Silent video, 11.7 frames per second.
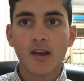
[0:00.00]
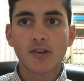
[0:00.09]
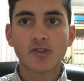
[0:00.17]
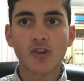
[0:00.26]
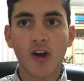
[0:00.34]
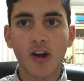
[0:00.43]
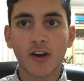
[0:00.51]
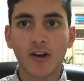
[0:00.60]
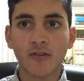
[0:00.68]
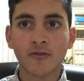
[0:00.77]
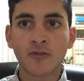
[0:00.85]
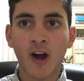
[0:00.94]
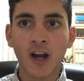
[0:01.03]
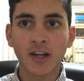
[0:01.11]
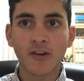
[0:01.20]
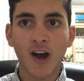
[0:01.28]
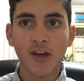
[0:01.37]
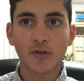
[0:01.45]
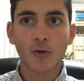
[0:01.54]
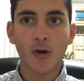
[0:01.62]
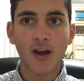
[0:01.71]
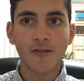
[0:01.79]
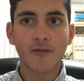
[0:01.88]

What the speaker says: So, on Friday night, the grand